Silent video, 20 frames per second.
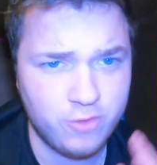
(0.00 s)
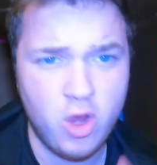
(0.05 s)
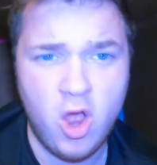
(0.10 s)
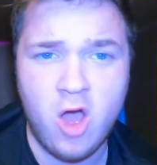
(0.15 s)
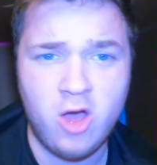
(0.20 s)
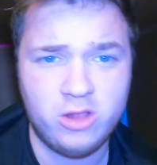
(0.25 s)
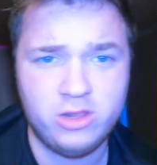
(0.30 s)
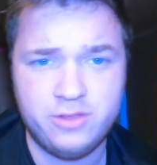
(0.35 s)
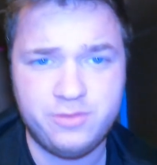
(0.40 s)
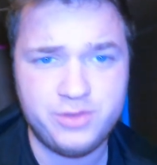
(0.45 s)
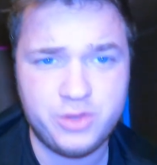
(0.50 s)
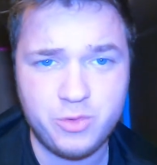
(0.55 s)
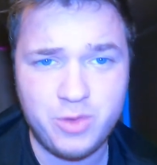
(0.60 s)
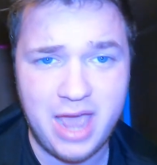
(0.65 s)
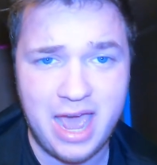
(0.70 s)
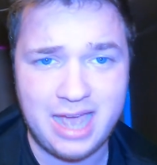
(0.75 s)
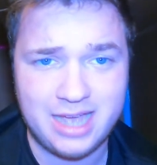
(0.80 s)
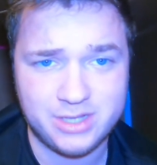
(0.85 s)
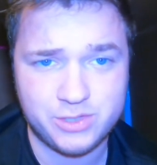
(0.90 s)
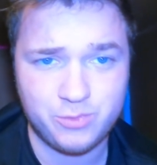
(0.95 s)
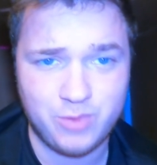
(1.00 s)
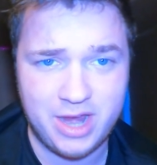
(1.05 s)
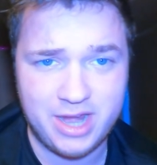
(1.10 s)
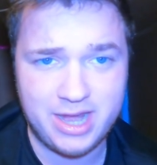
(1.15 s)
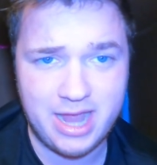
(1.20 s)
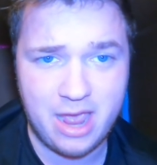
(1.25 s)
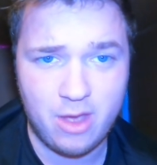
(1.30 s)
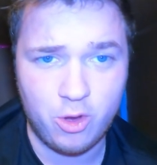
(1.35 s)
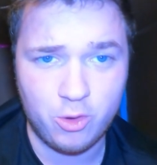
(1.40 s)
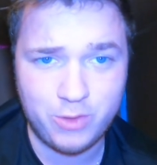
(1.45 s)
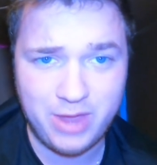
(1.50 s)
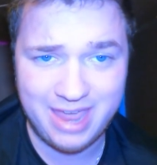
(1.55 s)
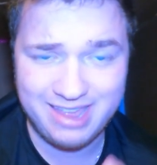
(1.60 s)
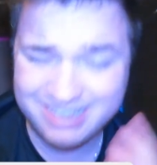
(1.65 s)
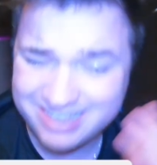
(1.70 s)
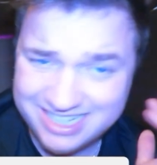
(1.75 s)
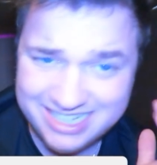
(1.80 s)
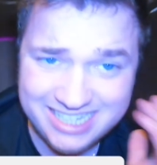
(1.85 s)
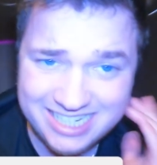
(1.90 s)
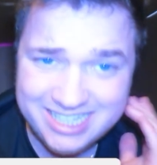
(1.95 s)
for all of you guys right now,
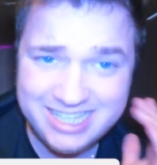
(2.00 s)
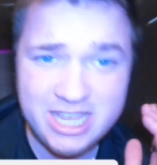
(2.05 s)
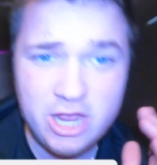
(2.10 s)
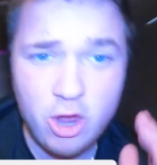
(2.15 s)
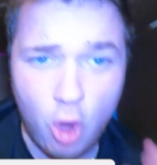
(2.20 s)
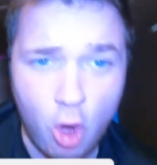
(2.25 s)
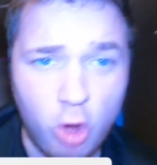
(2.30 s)
okay? This is the